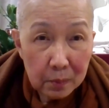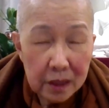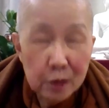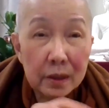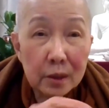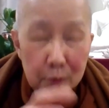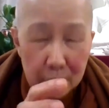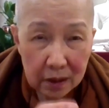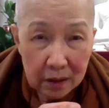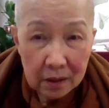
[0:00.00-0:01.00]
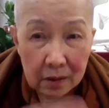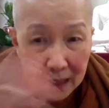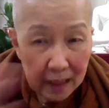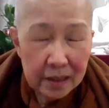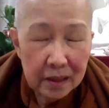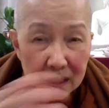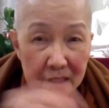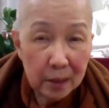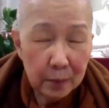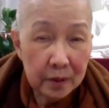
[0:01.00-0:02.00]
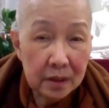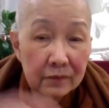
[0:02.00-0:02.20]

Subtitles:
that's what the Buddha asked the disciples.